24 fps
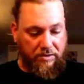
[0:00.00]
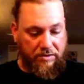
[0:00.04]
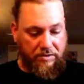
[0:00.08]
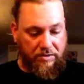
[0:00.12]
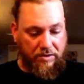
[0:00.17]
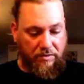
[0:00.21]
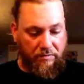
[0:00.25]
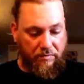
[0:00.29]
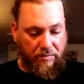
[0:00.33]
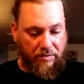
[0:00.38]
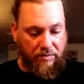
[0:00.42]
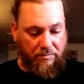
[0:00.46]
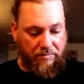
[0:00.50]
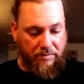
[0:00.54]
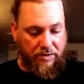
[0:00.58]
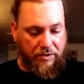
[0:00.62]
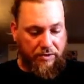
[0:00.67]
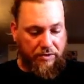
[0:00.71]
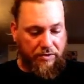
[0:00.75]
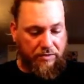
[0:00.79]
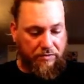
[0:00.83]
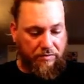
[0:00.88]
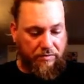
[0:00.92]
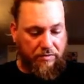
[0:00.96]
because I want to
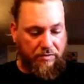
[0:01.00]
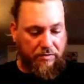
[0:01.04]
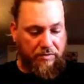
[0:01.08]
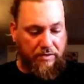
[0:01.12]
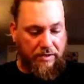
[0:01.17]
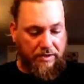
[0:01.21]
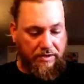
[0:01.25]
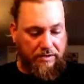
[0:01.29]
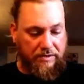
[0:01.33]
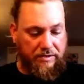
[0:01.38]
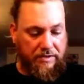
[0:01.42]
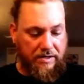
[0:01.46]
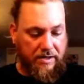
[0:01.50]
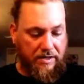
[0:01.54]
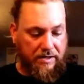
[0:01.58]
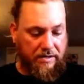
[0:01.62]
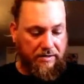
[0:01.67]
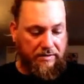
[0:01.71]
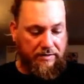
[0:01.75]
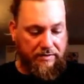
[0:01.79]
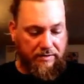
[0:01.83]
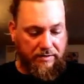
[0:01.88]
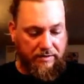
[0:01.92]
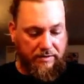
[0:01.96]
make sure that it's
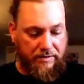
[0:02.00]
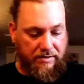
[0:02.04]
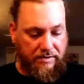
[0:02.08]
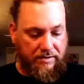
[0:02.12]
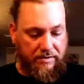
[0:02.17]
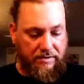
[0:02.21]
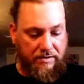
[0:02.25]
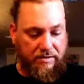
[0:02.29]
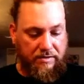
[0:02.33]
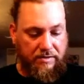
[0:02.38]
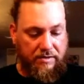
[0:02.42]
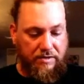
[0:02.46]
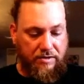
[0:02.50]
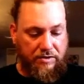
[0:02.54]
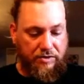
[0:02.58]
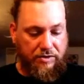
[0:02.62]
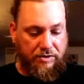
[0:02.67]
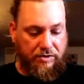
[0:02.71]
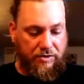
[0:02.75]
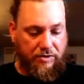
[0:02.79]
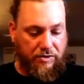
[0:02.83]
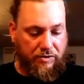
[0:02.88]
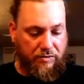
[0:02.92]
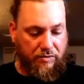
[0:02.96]
nice and
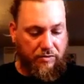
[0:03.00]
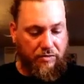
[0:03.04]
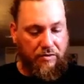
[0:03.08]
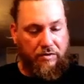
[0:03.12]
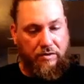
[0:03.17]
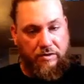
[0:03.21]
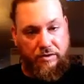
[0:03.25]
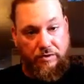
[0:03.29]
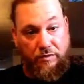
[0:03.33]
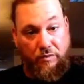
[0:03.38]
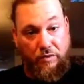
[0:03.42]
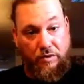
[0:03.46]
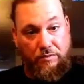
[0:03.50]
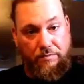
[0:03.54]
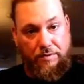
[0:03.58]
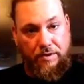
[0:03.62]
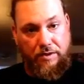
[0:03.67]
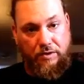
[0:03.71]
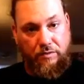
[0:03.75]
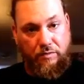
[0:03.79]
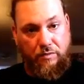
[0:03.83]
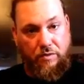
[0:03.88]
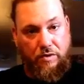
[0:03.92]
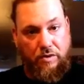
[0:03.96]
secure, because it will
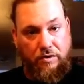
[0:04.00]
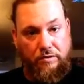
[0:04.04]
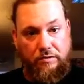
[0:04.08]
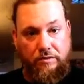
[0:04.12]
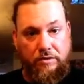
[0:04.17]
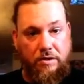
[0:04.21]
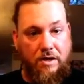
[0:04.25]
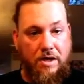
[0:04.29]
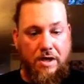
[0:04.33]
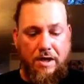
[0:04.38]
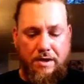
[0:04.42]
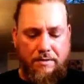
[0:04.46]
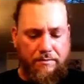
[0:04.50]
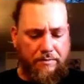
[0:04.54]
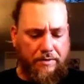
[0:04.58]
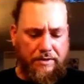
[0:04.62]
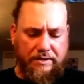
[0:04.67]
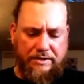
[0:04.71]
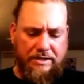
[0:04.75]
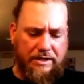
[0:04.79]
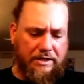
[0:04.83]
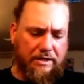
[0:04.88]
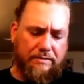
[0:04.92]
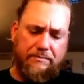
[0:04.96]
be in the water,
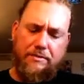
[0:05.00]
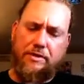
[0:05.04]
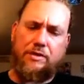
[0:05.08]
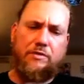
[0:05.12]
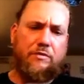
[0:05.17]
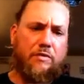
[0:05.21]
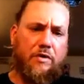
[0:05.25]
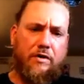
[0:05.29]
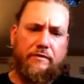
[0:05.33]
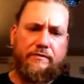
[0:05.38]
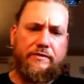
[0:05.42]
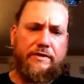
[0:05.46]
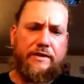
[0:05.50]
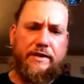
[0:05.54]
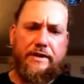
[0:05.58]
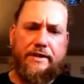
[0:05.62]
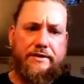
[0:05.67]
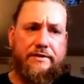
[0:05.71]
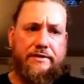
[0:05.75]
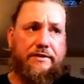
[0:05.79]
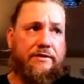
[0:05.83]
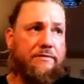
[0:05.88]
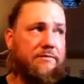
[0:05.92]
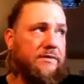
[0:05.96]
but it's not going to be in the water for
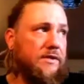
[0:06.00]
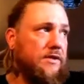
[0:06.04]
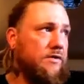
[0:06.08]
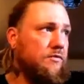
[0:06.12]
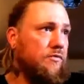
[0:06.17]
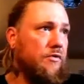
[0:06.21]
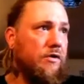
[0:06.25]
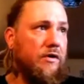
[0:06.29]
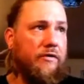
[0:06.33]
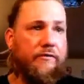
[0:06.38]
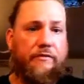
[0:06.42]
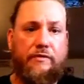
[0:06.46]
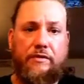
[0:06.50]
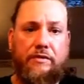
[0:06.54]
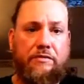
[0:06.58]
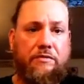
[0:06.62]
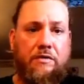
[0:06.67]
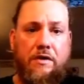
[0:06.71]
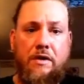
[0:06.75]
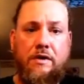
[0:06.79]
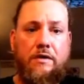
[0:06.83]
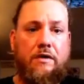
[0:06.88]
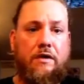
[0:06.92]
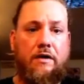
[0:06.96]
days. It'll be in the water
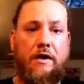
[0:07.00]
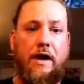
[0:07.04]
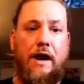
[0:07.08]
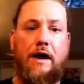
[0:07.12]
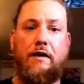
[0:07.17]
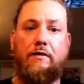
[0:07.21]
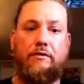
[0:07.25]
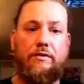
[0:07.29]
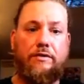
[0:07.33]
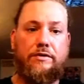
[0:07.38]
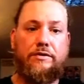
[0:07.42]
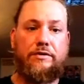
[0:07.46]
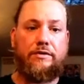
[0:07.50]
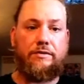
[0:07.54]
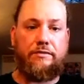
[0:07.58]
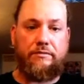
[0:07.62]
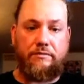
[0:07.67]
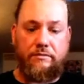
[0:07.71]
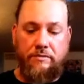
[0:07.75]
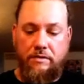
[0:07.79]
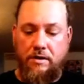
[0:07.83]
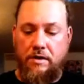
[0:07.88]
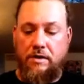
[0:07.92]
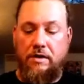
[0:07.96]
for an hour or
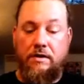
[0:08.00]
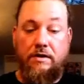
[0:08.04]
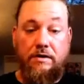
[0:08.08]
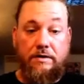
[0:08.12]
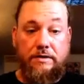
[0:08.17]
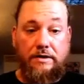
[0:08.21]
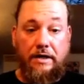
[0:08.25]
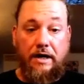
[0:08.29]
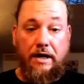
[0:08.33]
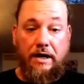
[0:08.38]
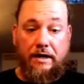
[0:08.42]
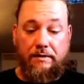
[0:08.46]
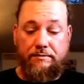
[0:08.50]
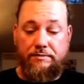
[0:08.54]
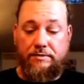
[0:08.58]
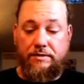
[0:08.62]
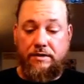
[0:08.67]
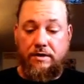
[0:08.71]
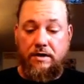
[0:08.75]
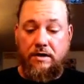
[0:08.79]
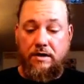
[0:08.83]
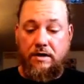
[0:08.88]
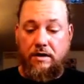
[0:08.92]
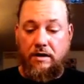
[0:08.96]
two,
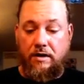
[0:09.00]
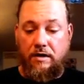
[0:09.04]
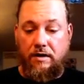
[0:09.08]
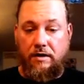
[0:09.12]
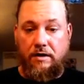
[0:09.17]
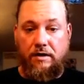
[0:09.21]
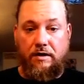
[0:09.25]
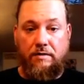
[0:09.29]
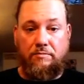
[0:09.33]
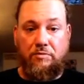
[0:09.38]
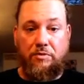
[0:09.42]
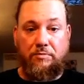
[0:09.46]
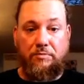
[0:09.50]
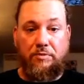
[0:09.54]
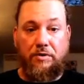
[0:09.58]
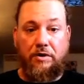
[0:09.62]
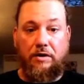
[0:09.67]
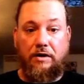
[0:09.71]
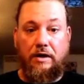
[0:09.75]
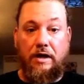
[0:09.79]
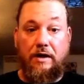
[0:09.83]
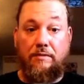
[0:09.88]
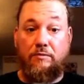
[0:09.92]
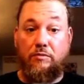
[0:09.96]
tops. I'm going to
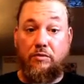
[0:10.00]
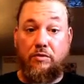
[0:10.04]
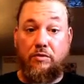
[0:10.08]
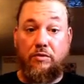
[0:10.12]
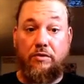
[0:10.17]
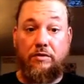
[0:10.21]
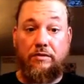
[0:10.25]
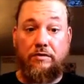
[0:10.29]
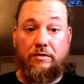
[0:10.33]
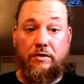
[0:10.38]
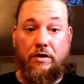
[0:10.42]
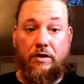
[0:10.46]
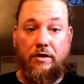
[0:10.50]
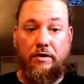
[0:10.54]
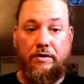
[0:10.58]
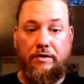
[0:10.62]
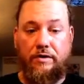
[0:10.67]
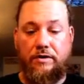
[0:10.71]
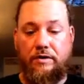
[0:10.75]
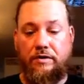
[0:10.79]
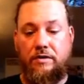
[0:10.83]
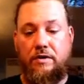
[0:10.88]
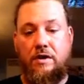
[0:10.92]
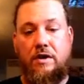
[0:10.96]
put a lot more on
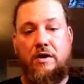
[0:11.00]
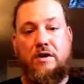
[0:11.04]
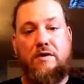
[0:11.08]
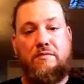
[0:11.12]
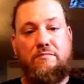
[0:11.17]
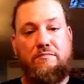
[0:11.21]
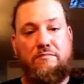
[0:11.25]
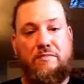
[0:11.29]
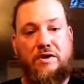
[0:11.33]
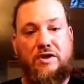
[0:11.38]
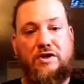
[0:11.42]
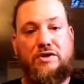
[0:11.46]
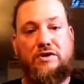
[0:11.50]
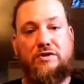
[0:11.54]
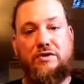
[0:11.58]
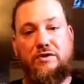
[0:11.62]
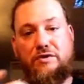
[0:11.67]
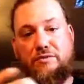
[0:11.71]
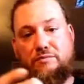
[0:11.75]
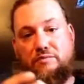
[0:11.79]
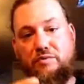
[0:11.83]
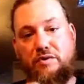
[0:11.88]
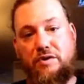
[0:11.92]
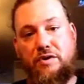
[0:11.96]
here. Make sure
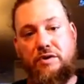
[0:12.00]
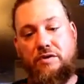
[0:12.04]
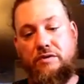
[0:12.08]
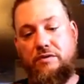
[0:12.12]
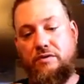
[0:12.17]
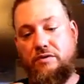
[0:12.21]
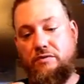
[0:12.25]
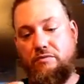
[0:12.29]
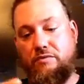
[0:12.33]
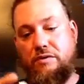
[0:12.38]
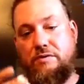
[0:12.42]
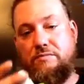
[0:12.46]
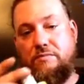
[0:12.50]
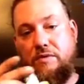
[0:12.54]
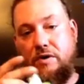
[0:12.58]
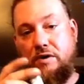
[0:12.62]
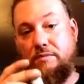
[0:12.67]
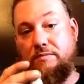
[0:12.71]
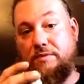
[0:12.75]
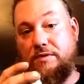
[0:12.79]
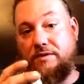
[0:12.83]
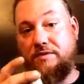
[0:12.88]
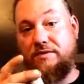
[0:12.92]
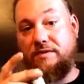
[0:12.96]
you put your
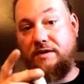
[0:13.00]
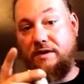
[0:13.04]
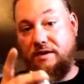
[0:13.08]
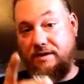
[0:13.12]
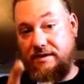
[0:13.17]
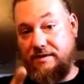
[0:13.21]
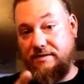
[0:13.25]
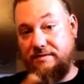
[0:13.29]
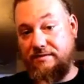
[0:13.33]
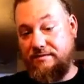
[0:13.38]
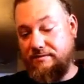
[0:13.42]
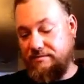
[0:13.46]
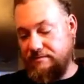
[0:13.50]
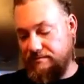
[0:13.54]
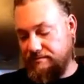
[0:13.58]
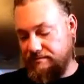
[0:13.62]
rebarb inside